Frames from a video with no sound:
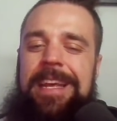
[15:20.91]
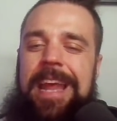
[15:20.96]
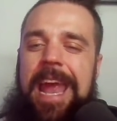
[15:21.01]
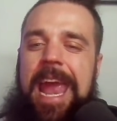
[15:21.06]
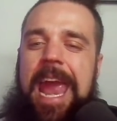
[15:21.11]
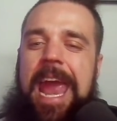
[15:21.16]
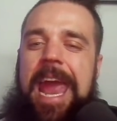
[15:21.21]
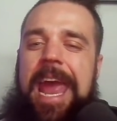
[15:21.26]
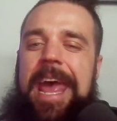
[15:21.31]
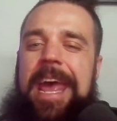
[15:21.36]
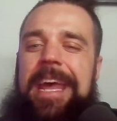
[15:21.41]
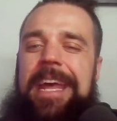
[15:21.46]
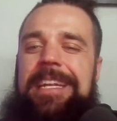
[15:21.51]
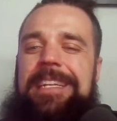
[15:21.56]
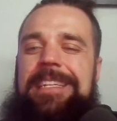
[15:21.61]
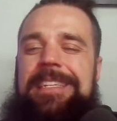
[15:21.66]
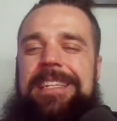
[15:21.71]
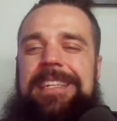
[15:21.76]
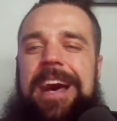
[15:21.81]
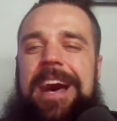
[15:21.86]

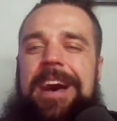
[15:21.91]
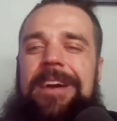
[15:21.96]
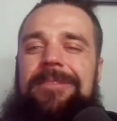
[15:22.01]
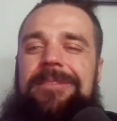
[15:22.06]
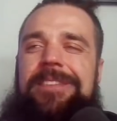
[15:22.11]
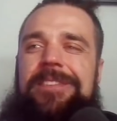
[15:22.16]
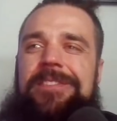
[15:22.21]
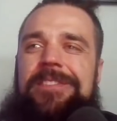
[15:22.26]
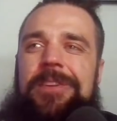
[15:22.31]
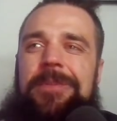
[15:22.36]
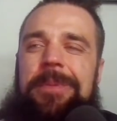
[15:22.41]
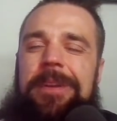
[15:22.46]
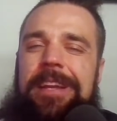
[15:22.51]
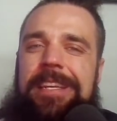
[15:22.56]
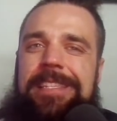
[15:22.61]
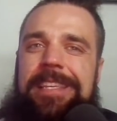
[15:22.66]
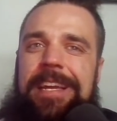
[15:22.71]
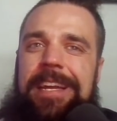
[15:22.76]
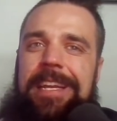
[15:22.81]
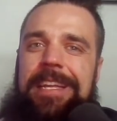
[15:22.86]
And so super
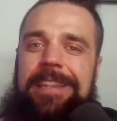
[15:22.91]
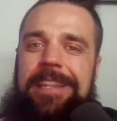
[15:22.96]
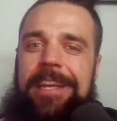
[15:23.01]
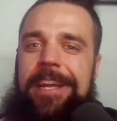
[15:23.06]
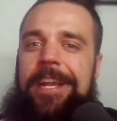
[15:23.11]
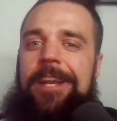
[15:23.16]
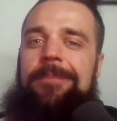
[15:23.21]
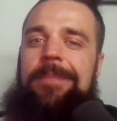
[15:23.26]
exciting there.